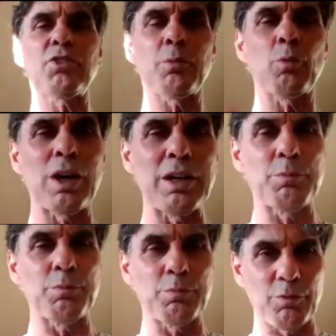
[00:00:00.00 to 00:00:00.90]
you put on
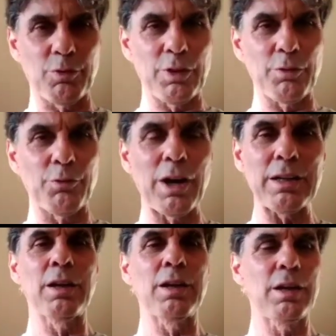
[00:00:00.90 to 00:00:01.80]
some weight for
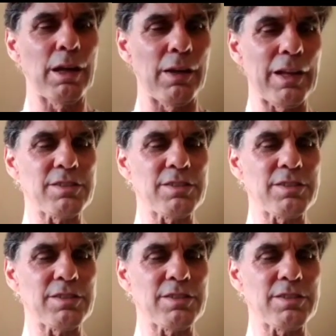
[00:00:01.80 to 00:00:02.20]
the fight.